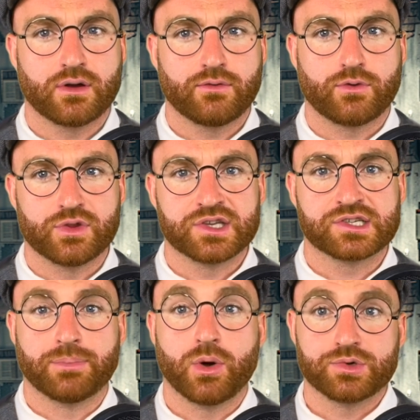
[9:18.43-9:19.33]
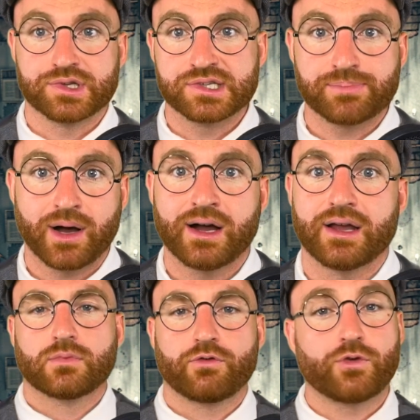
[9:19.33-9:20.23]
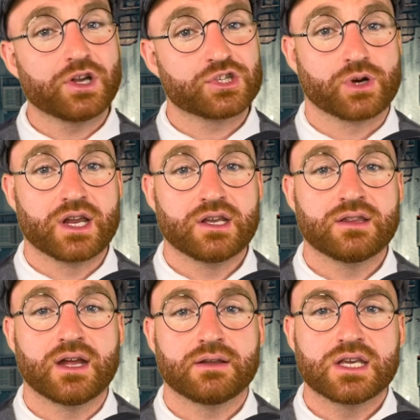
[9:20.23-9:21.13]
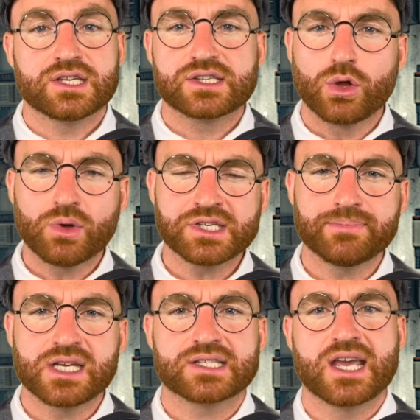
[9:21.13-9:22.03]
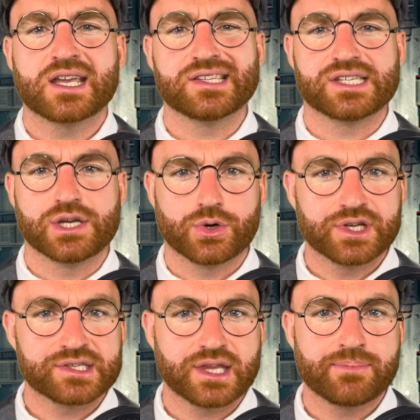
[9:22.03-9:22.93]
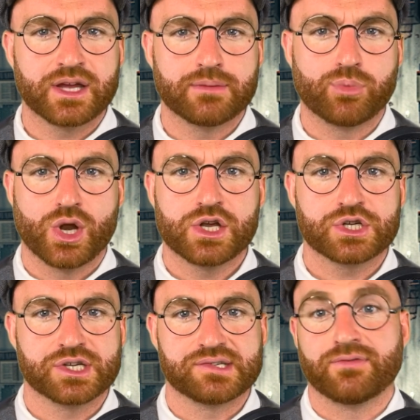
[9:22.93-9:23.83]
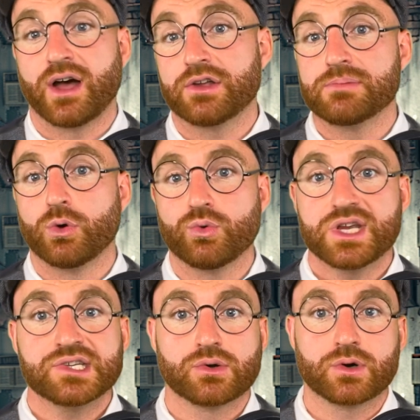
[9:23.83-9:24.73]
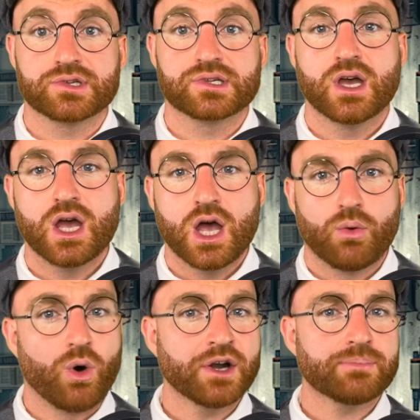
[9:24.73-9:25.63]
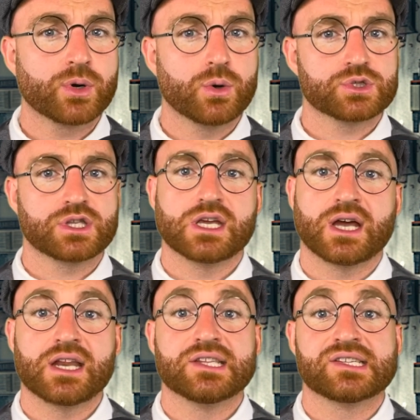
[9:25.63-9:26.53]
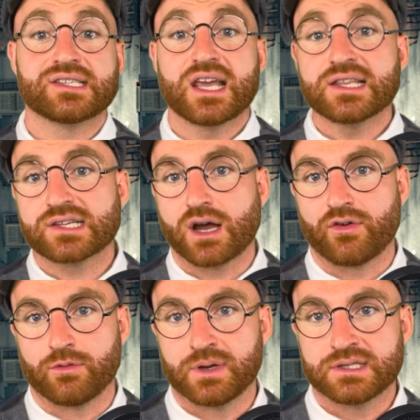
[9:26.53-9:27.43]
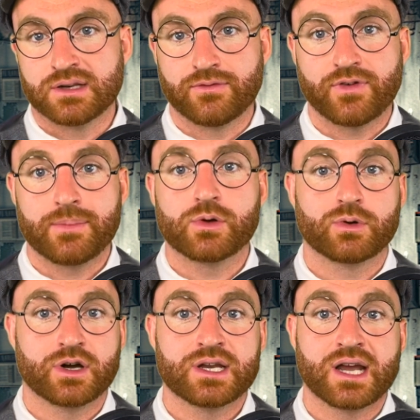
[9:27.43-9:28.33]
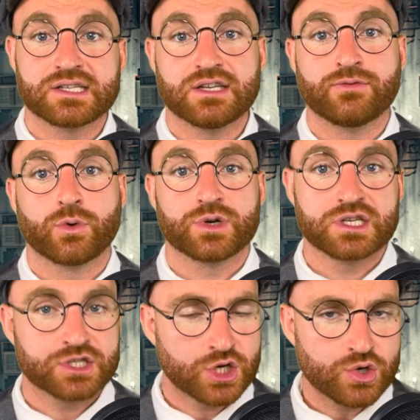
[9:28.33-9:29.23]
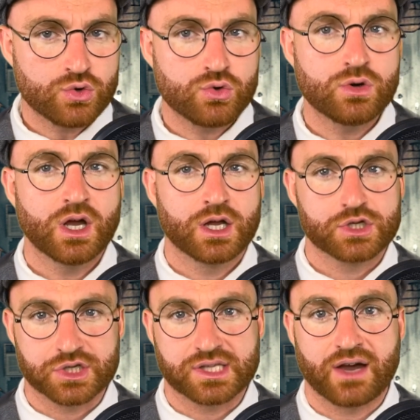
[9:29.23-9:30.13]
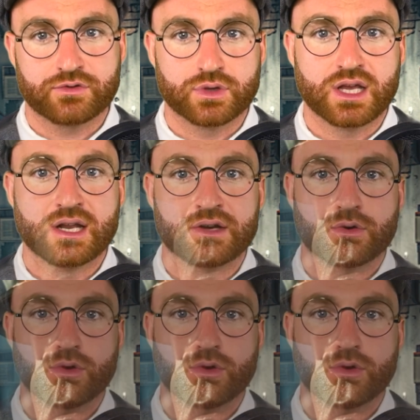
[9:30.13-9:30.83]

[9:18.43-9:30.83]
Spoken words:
for this supposed spy. Frustrated that he still wasn't being taken seriously by the British as a valuable resource, Juan approached the United States government in February 1942 just after they had entered the